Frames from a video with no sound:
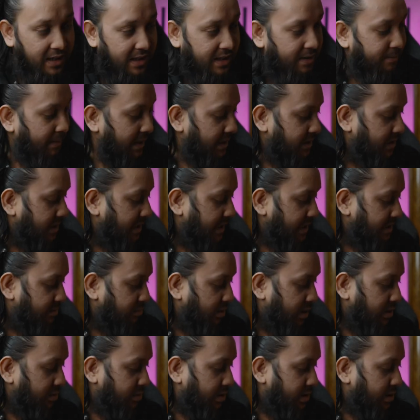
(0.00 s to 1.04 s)
Imagine that's
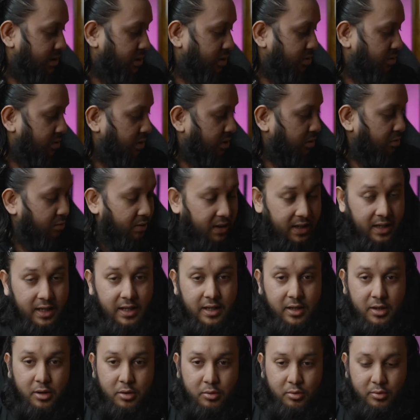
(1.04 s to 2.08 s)
what, 1, 2, 3